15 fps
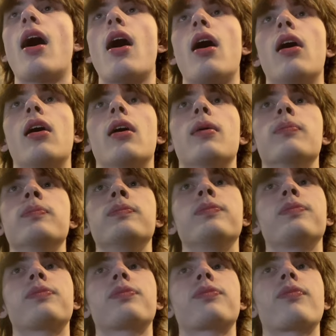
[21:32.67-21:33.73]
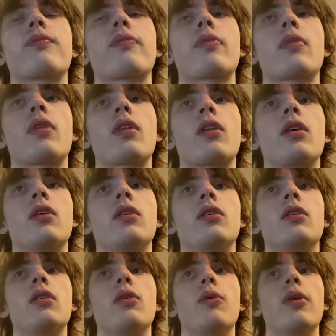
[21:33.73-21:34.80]
the
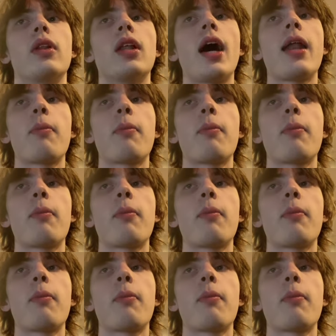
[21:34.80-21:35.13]
line